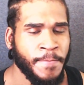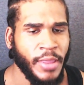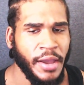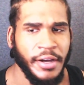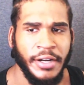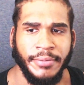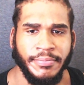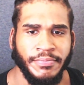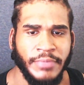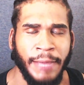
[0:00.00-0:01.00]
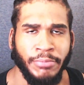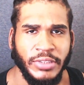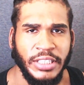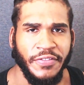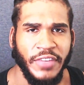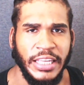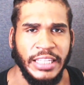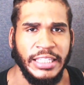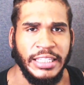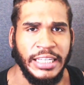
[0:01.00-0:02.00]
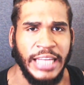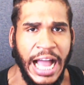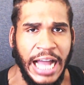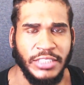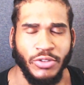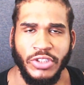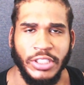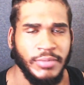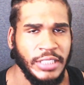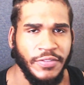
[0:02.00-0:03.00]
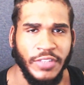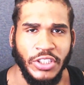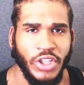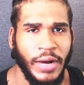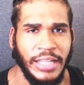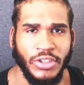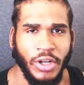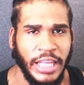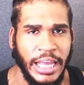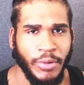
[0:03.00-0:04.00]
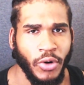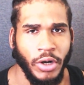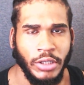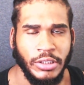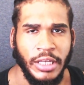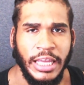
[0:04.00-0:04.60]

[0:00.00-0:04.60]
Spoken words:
Apple TV. The guys, it was some TV show I saw came across.